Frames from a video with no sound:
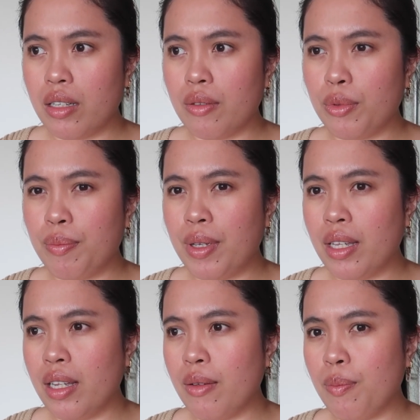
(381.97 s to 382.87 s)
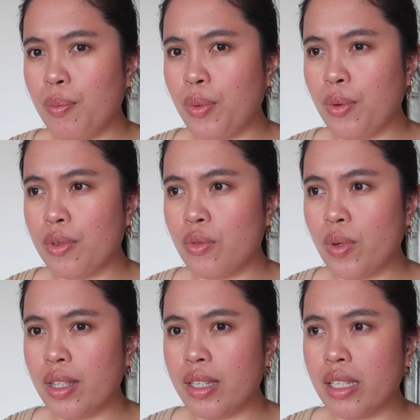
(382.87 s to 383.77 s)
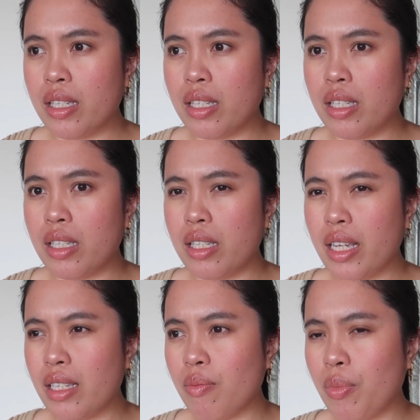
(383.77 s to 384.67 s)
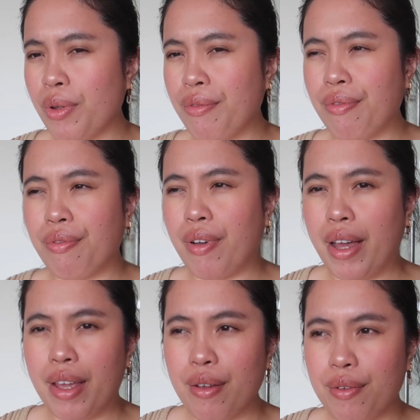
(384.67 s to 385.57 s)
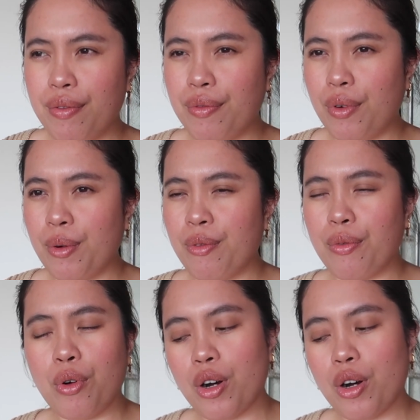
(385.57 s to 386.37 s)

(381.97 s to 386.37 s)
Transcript: be 26.5 or 4,